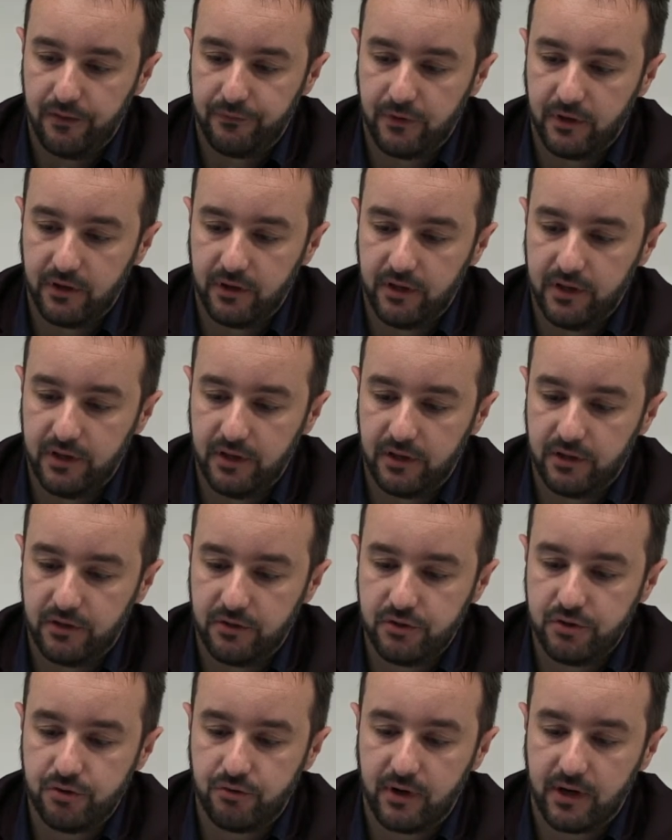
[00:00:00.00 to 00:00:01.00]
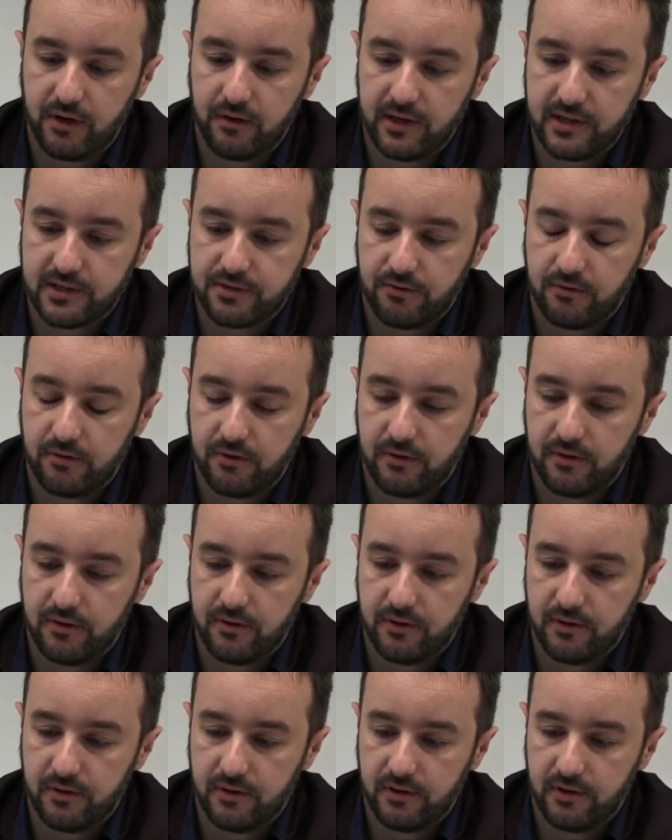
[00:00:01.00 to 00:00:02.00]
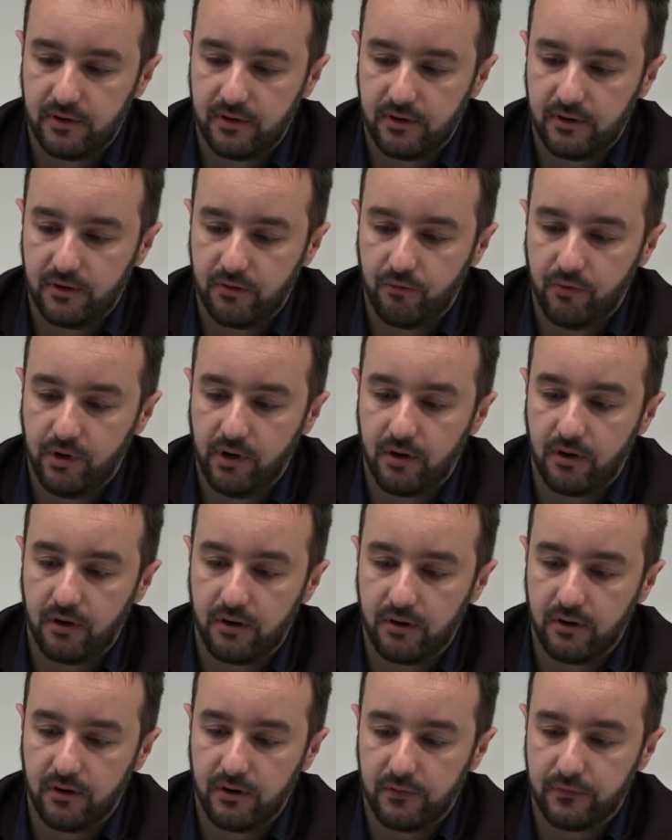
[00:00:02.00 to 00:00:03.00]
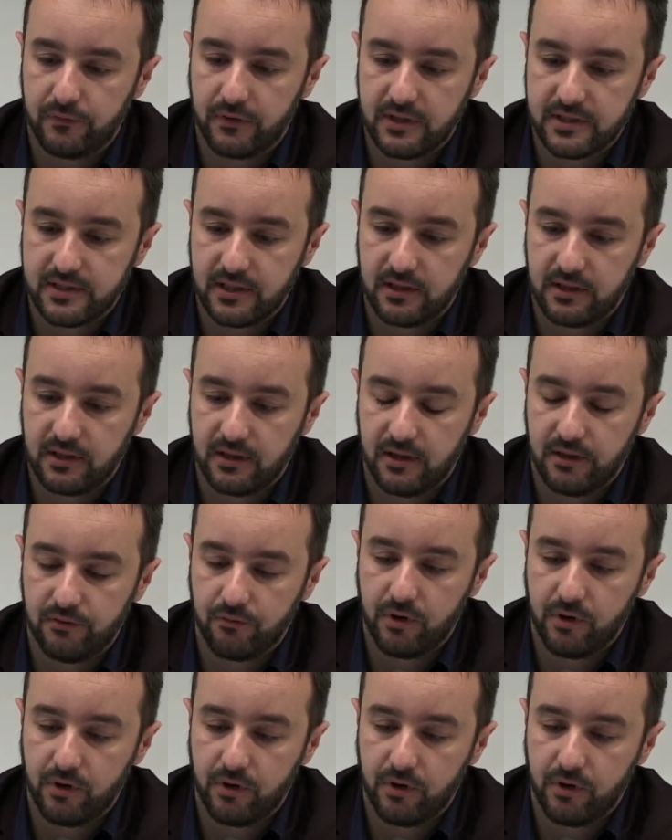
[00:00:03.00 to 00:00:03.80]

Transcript: And finally, the new regulator we are facing